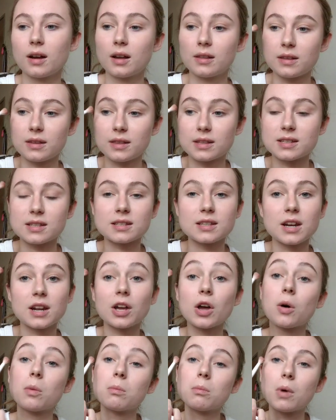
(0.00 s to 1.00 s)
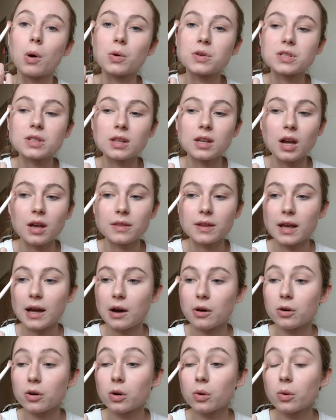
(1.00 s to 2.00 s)
And then this is going to go mostly on the
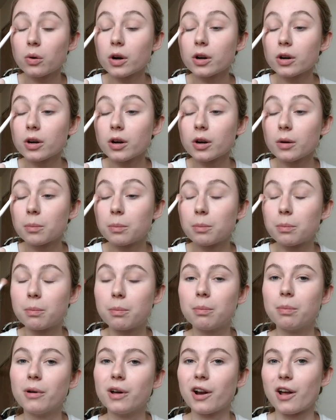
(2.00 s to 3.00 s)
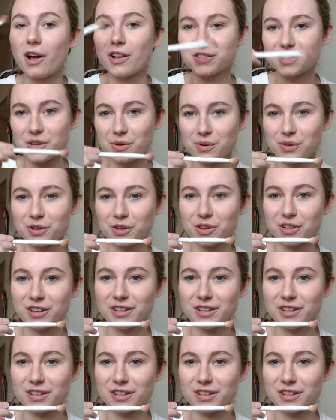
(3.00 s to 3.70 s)
outer corner, but also in the